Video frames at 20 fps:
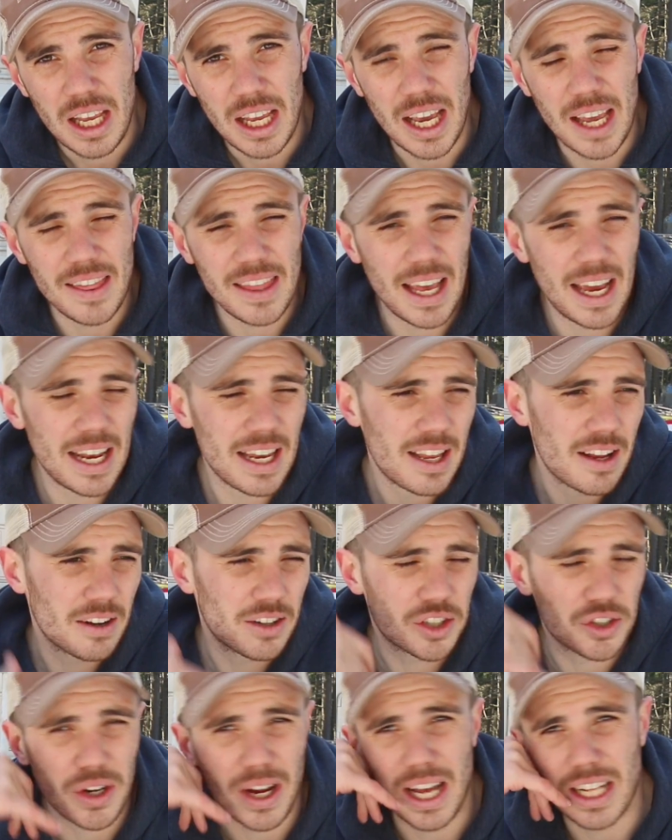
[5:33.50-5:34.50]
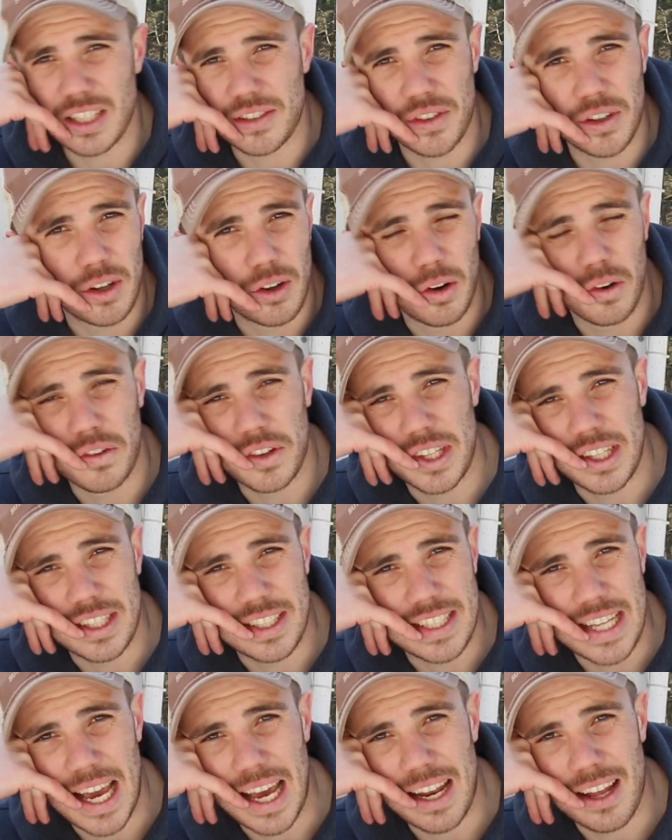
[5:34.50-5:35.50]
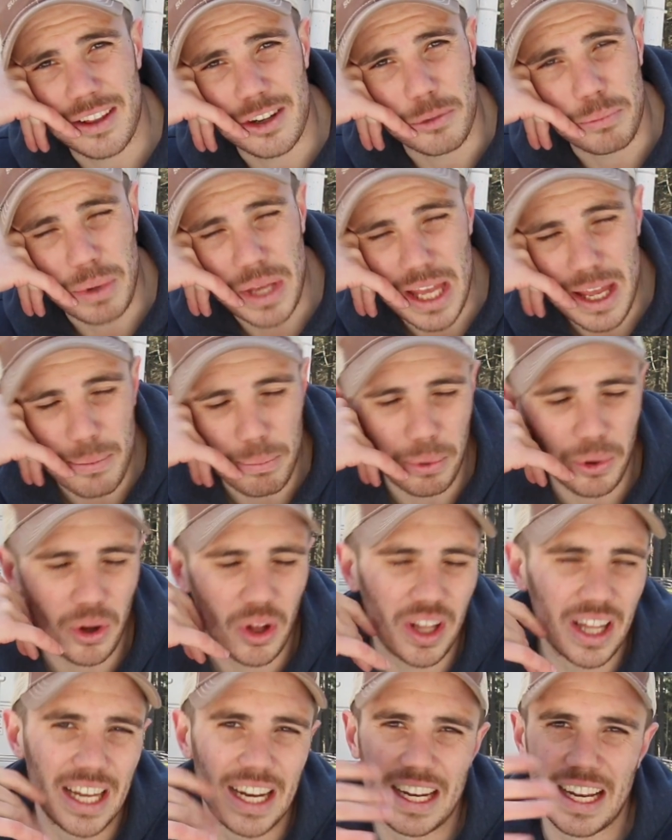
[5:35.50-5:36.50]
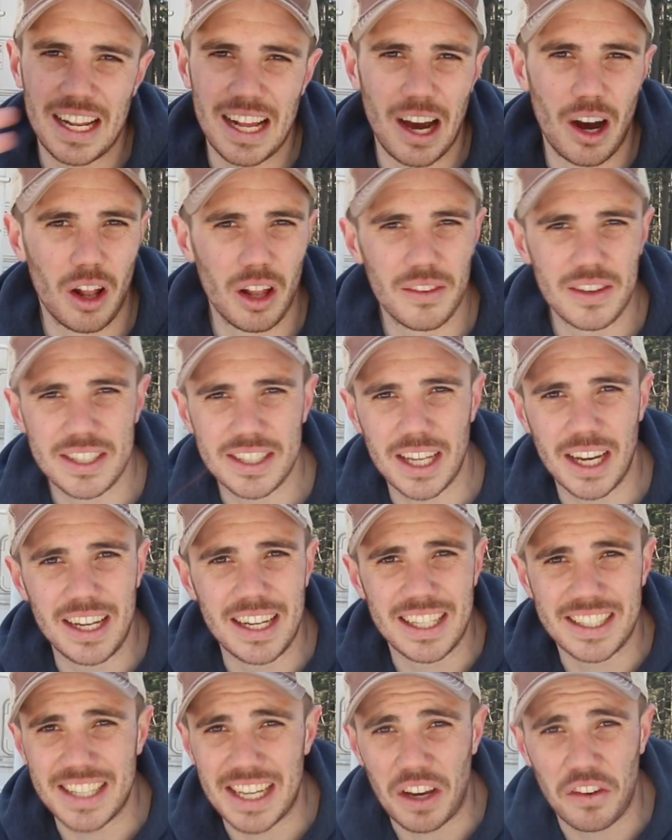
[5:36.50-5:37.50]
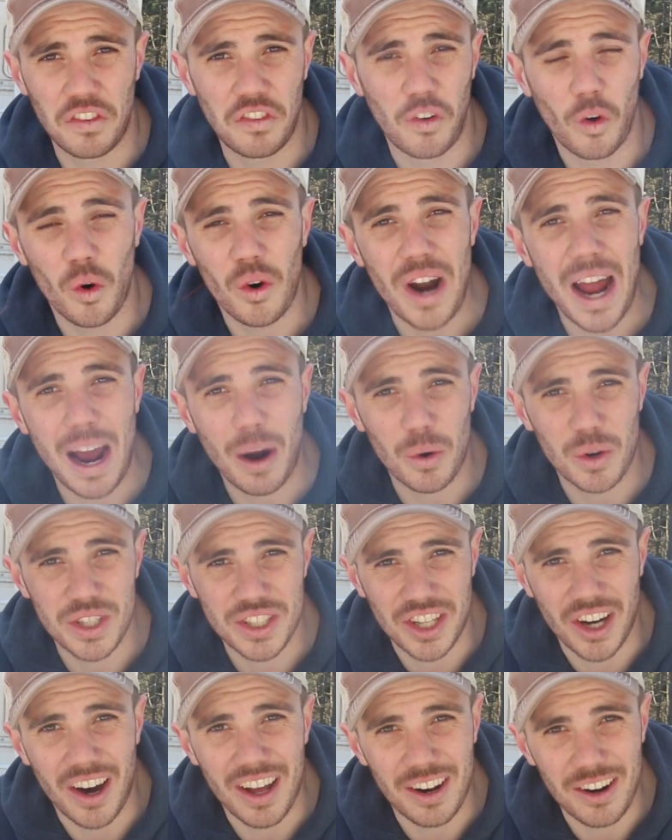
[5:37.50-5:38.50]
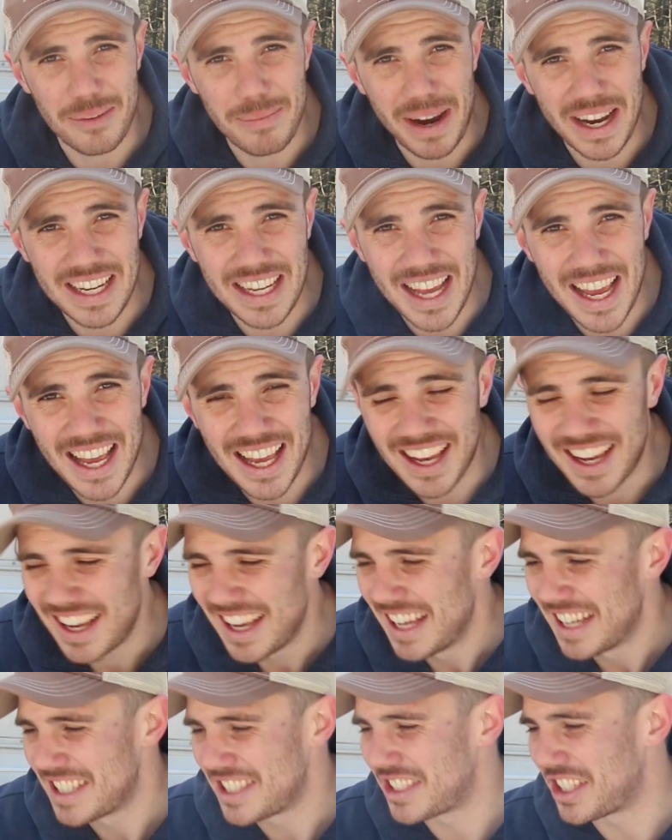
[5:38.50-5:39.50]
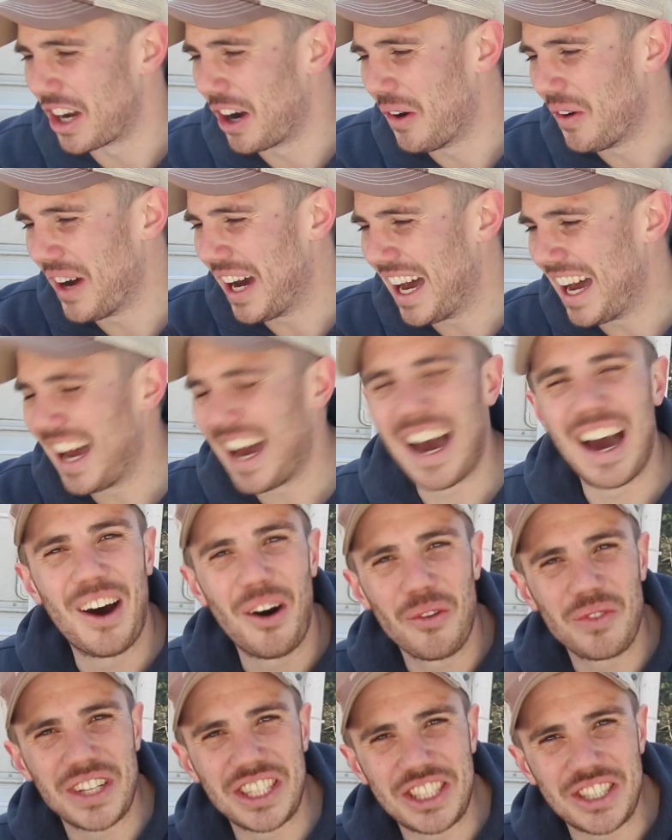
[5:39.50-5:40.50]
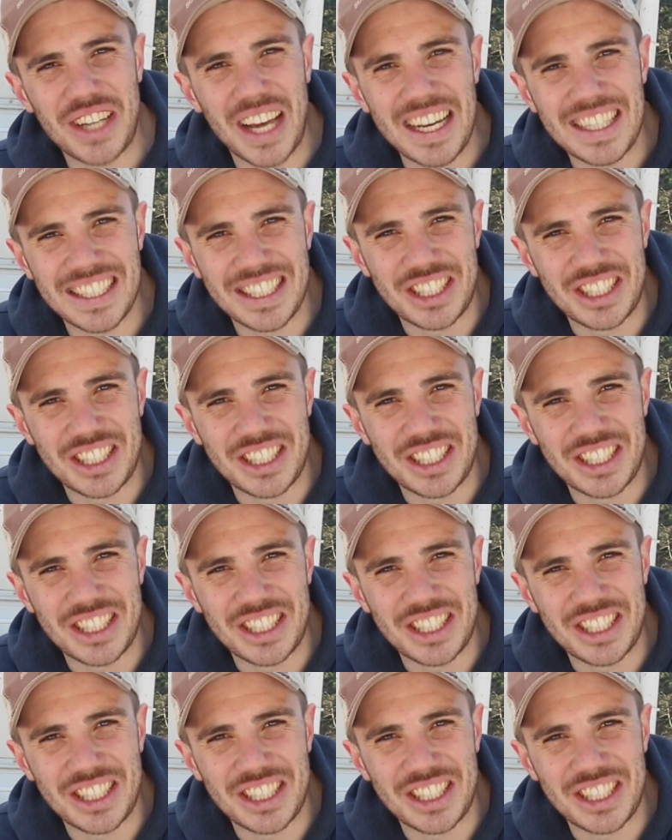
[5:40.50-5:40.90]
and then you're transferred over to 10 other people and all of a sudden it's like four hours gone out of my day so uh, I hope that you guys